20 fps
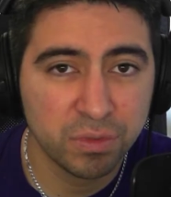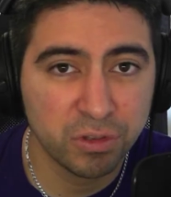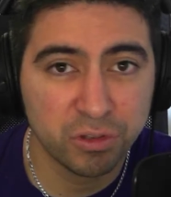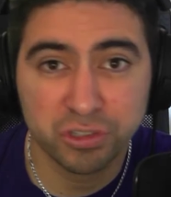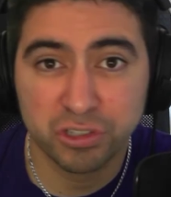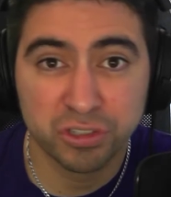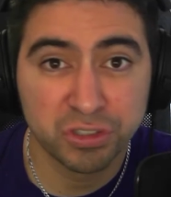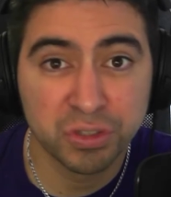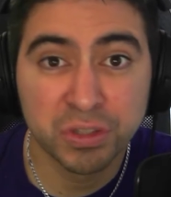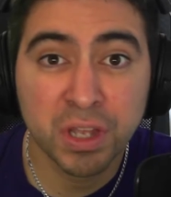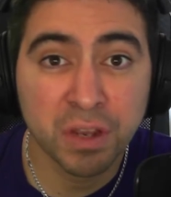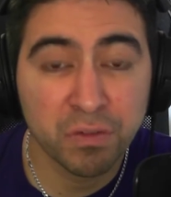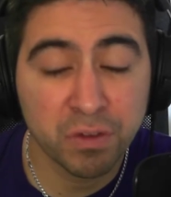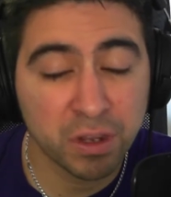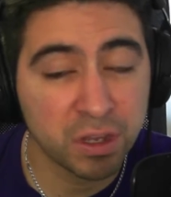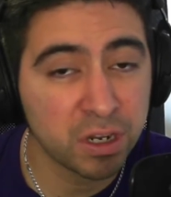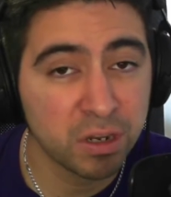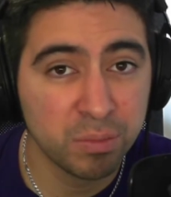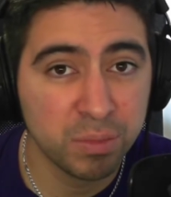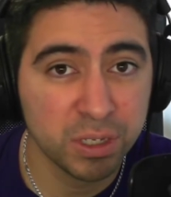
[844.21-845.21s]
They're just
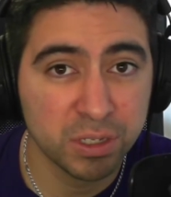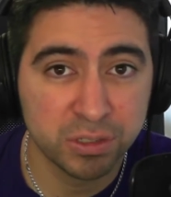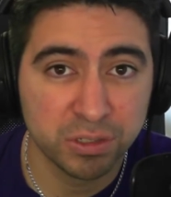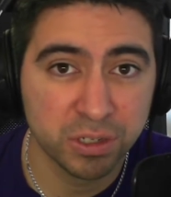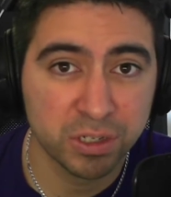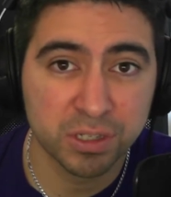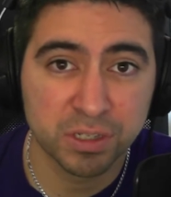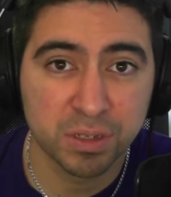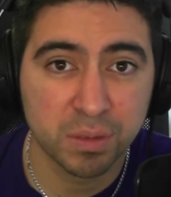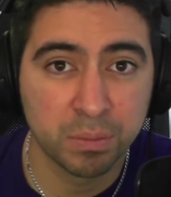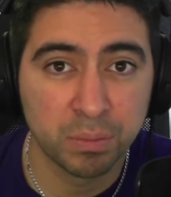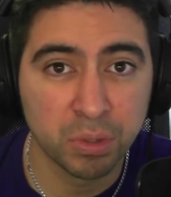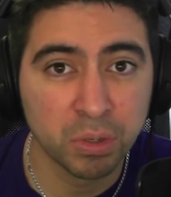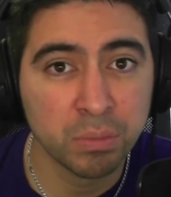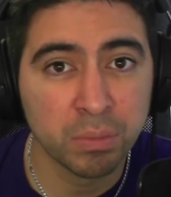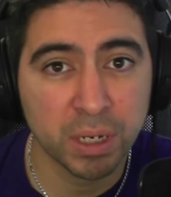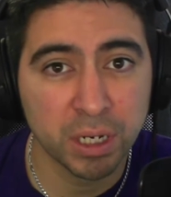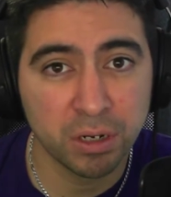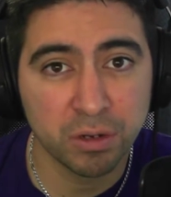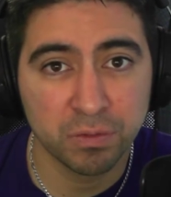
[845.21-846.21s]
never going to be as good as a
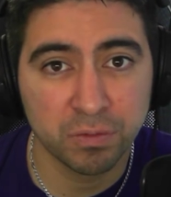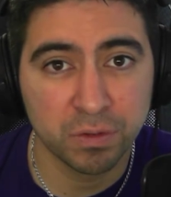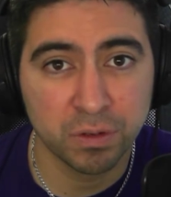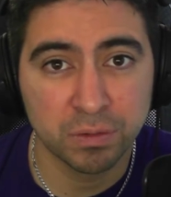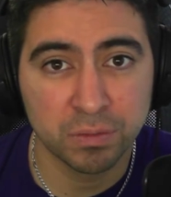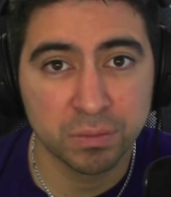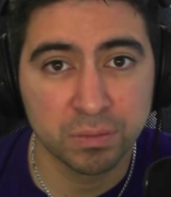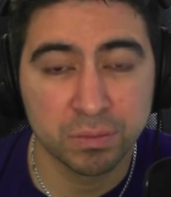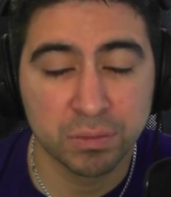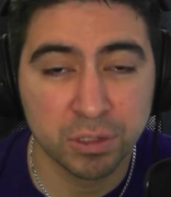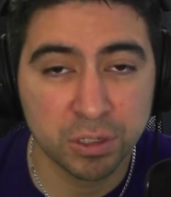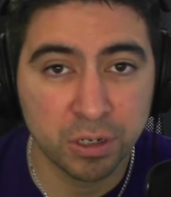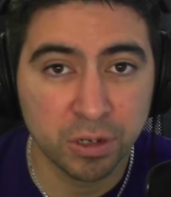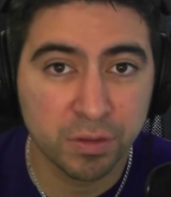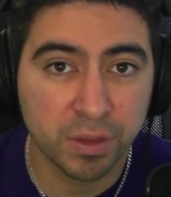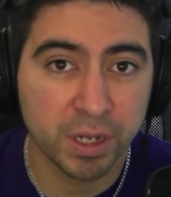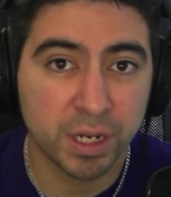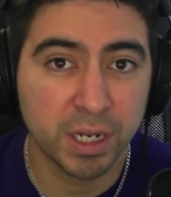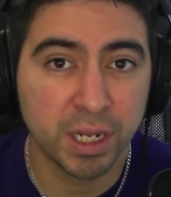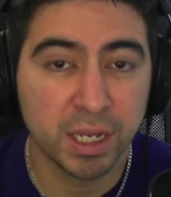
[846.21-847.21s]
boom microphone,
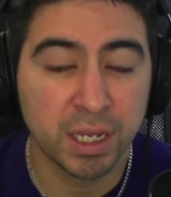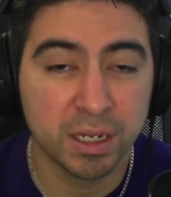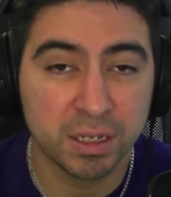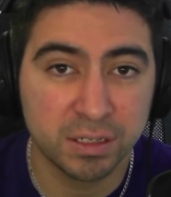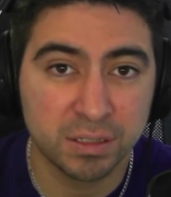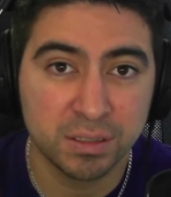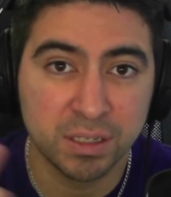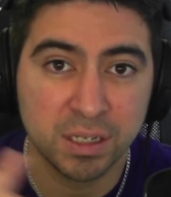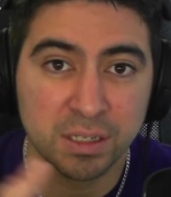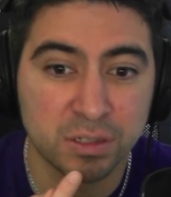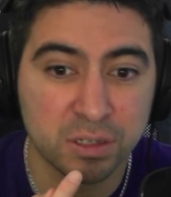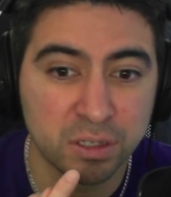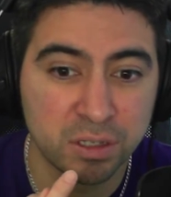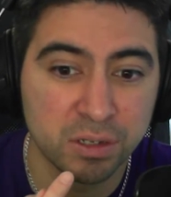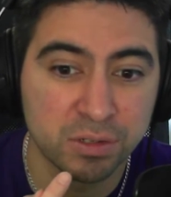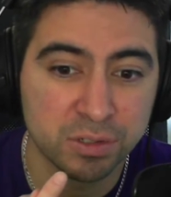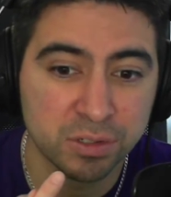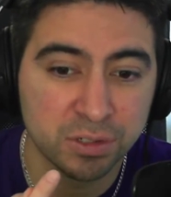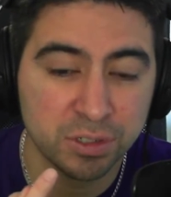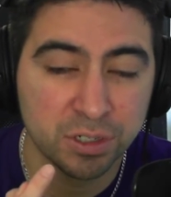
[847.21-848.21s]
that again extends
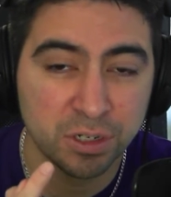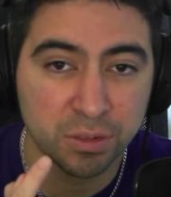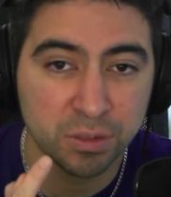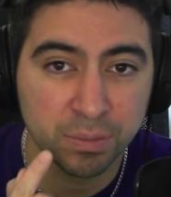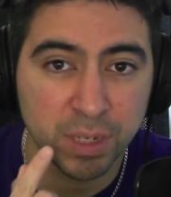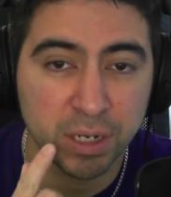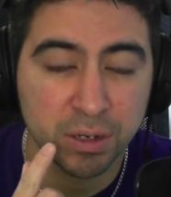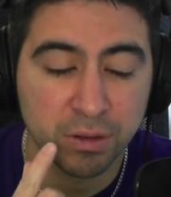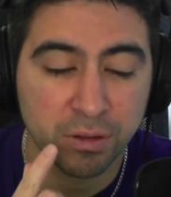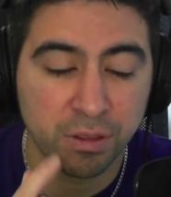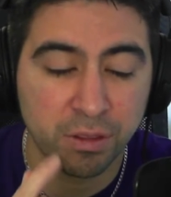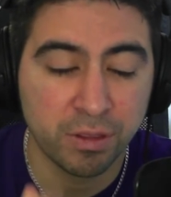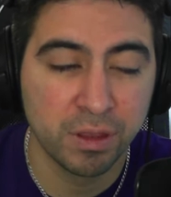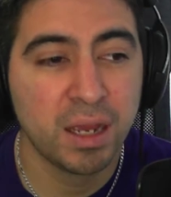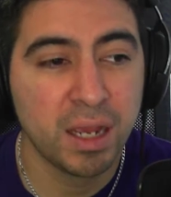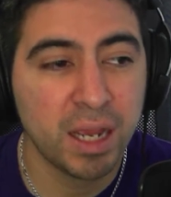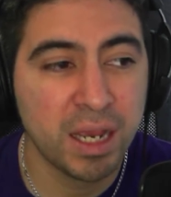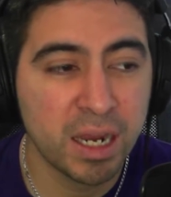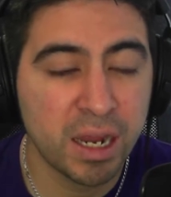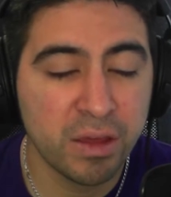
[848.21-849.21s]
closer to your mouth.
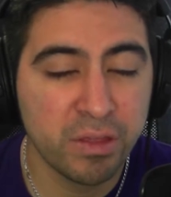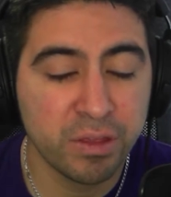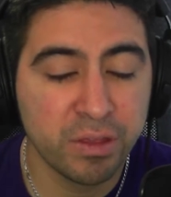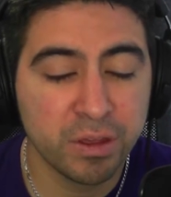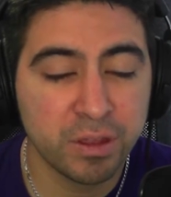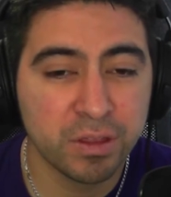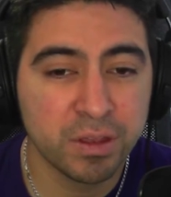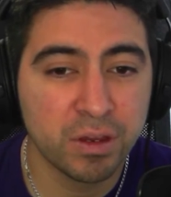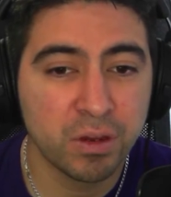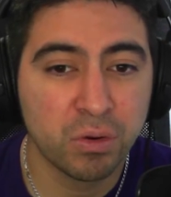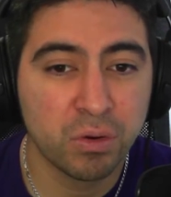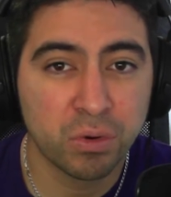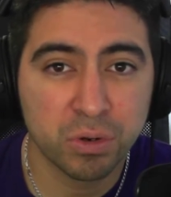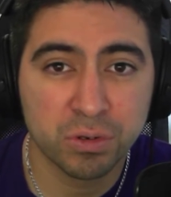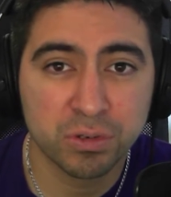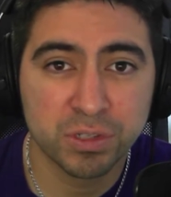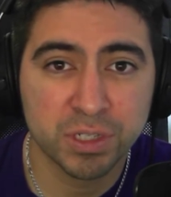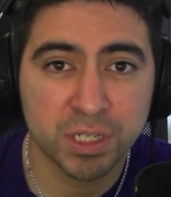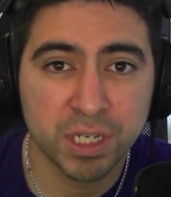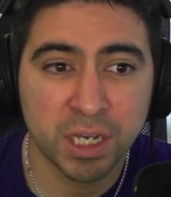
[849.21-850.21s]
And I think that
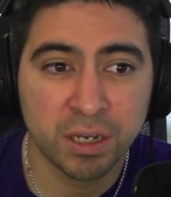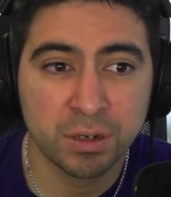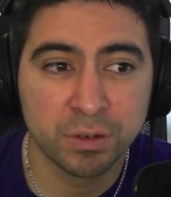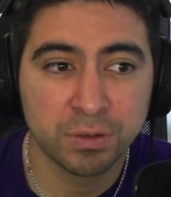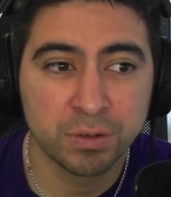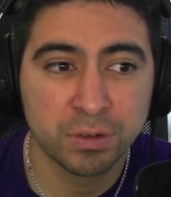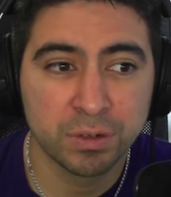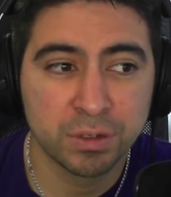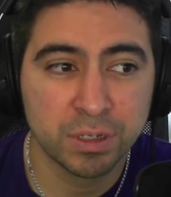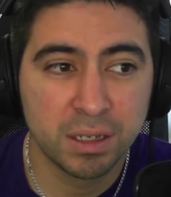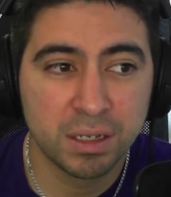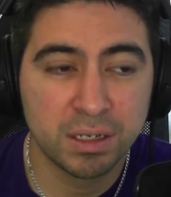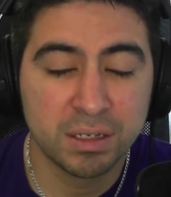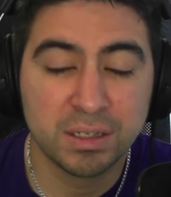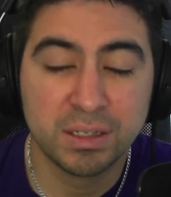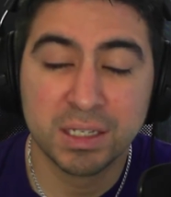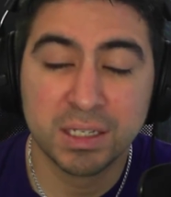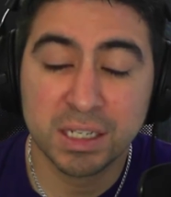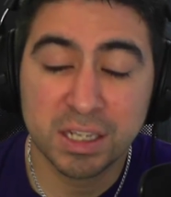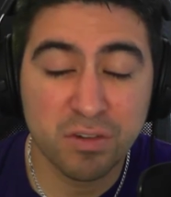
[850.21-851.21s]
Orosound
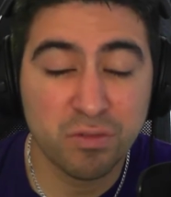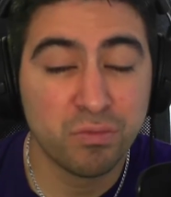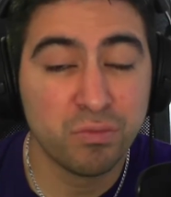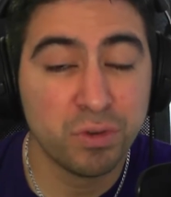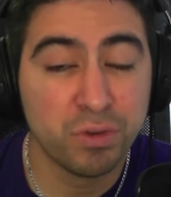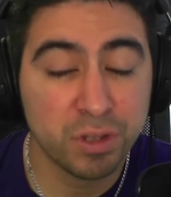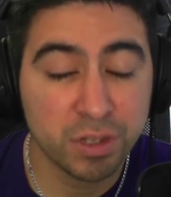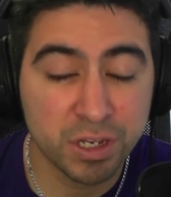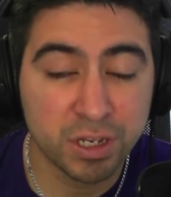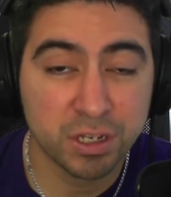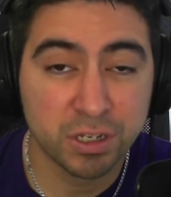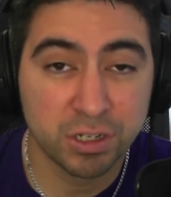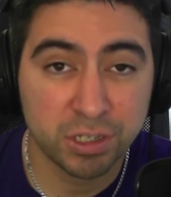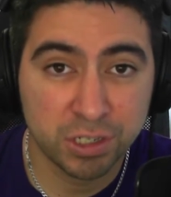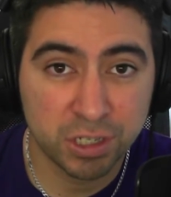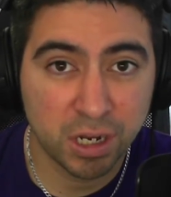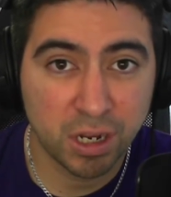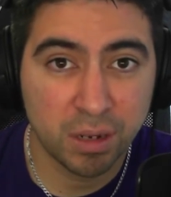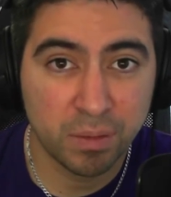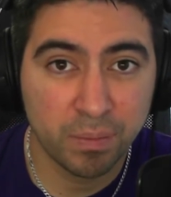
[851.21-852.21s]
did a really good
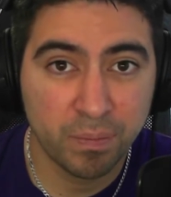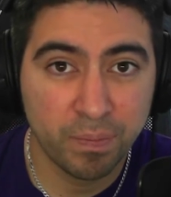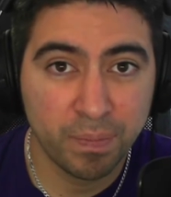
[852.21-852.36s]
job